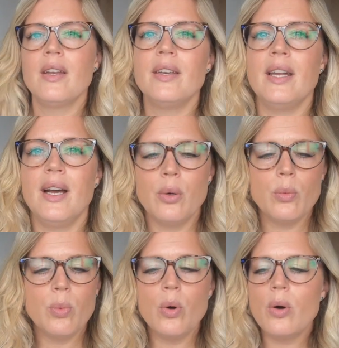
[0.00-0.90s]
Now,
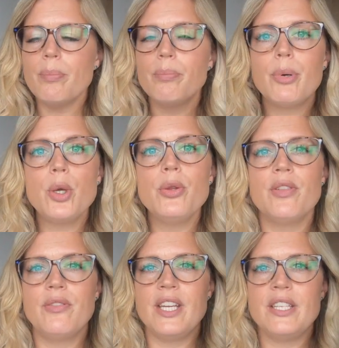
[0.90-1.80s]
what both
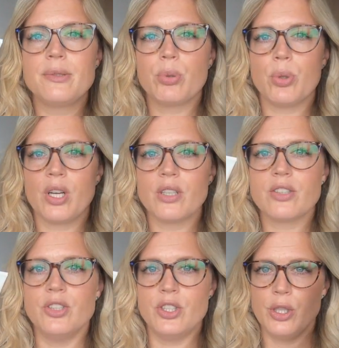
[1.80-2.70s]
of these products
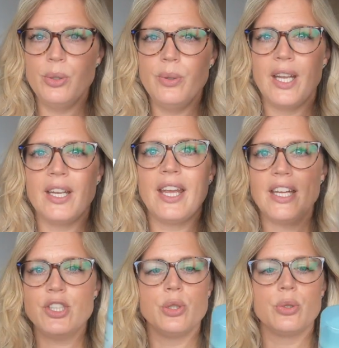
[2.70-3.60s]
do, in
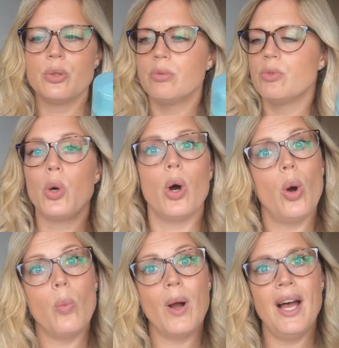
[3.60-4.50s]
case you're not
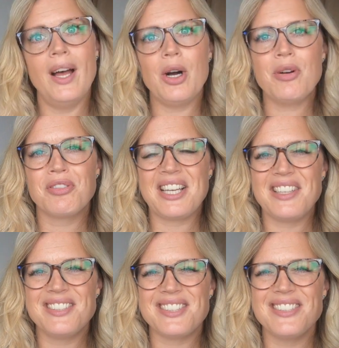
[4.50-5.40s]
aware of
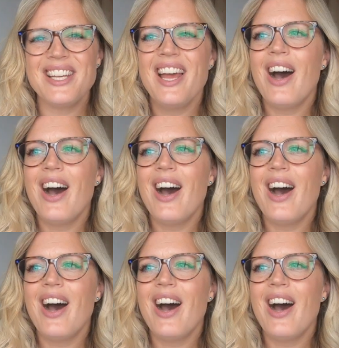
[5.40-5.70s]
cleansers,